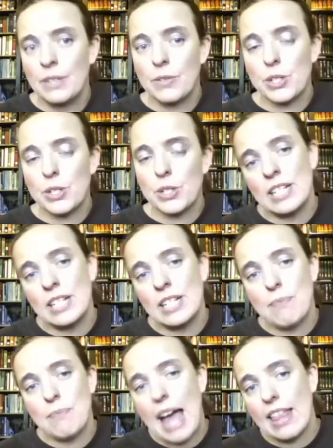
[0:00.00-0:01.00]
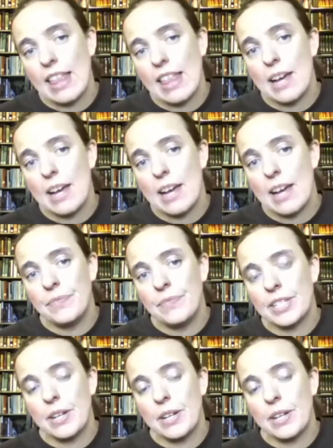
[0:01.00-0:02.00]
version of Matlab,
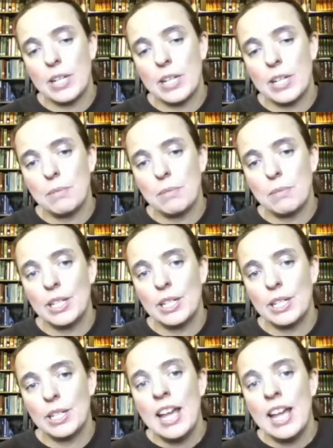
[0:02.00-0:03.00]
so very similar.